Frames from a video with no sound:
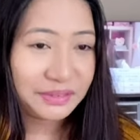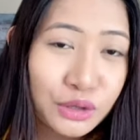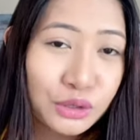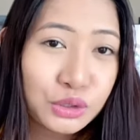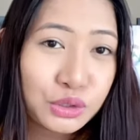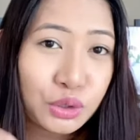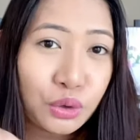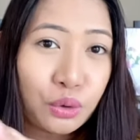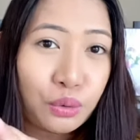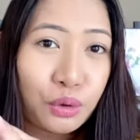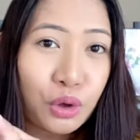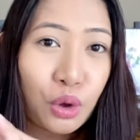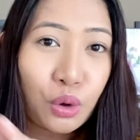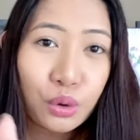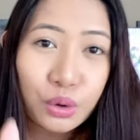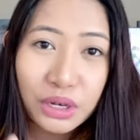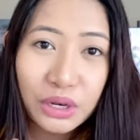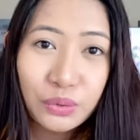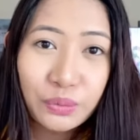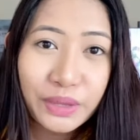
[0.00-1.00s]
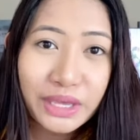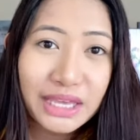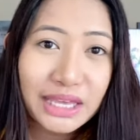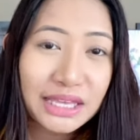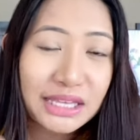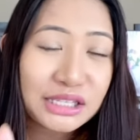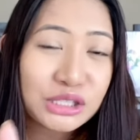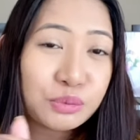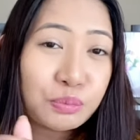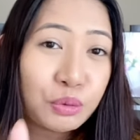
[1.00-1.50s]
So Holy Week
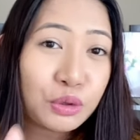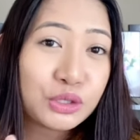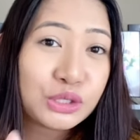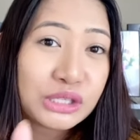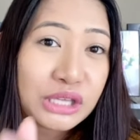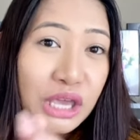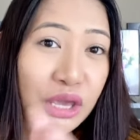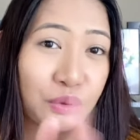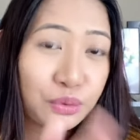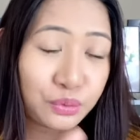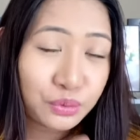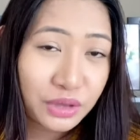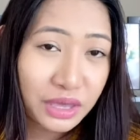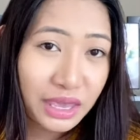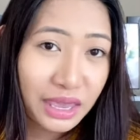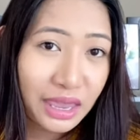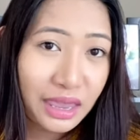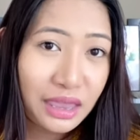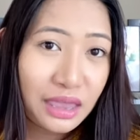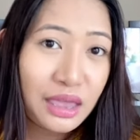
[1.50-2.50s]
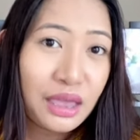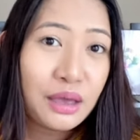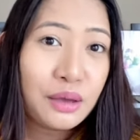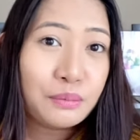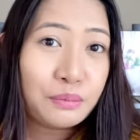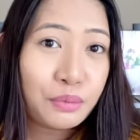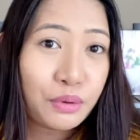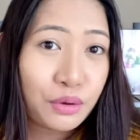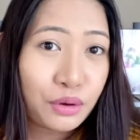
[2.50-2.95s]
is påskeuke på